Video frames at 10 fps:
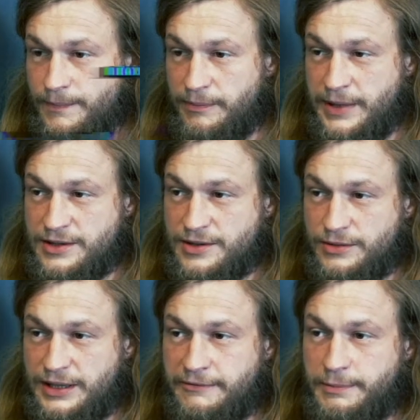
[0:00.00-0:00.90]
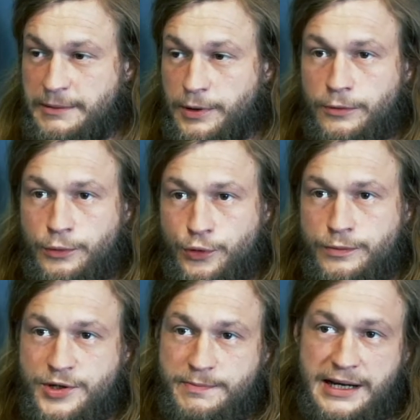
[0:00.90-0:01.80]
It means to give people
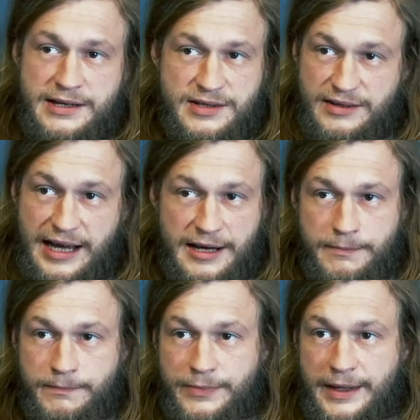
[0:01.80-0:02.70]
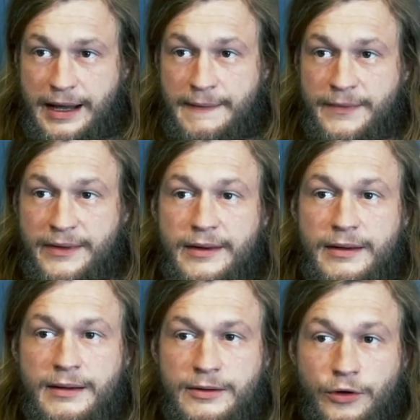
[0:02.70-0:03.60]
room, space, time, and
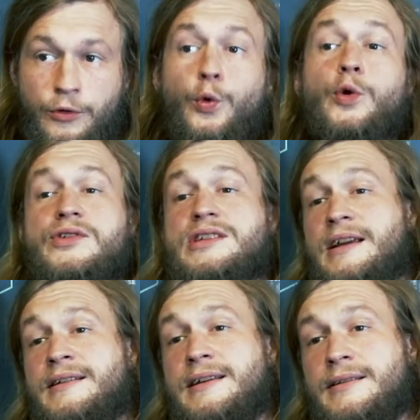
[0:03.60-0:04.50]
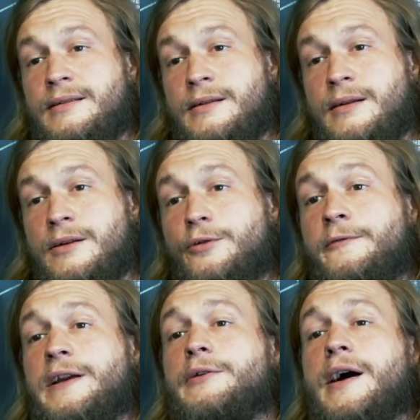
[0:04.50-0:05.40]
the tools they need to
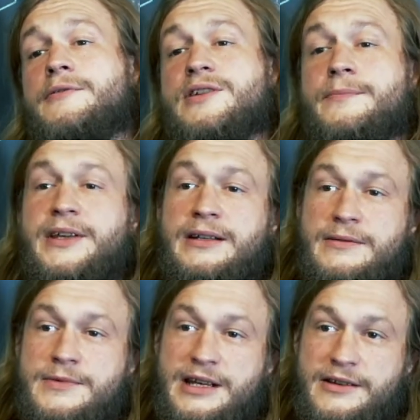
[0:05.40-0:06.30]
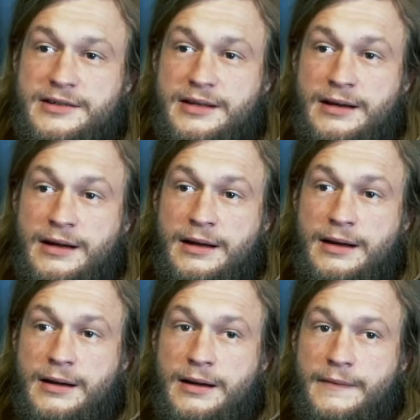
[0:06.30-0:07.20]
figure out something themselves.
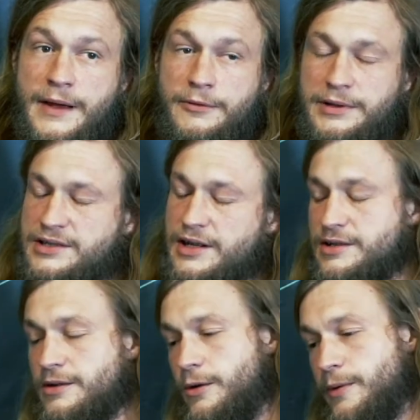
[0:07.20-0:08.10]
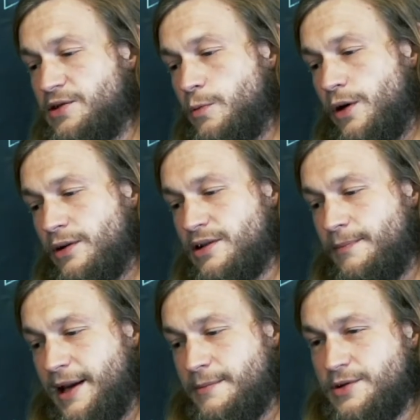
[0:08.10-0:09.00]
Now, this doesn't always work.
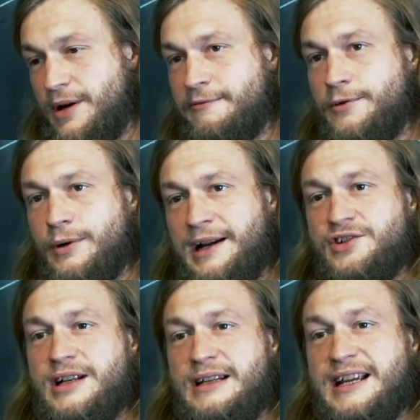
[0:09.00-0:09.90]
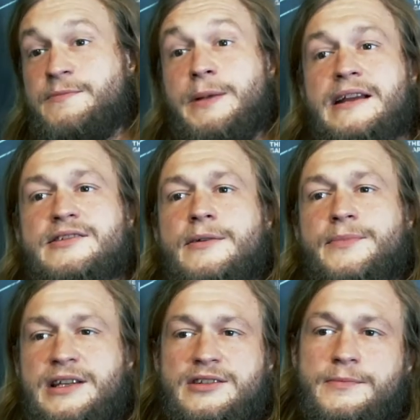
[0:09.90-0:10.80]
Sometimes you have to actually explain
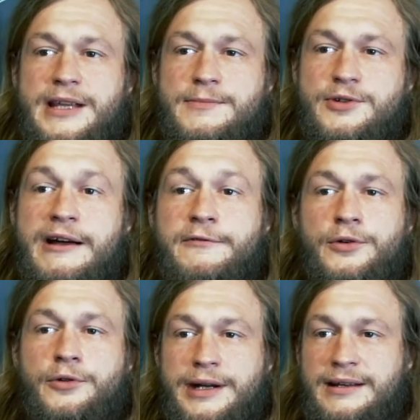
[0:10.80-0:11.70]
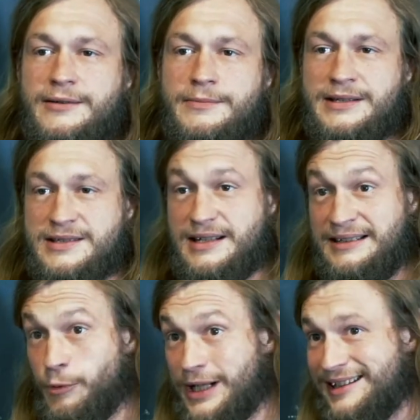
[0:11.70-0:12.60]
something. Sometimes you have to correct them and say,
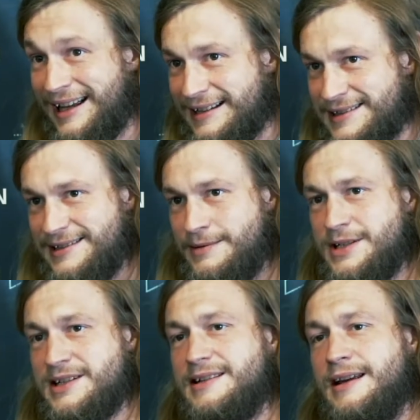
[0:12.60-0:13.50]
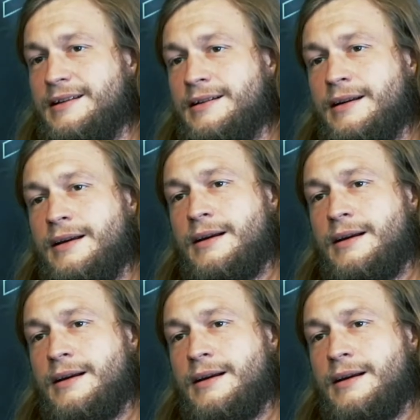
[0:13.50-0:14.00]
well, that is the mistake.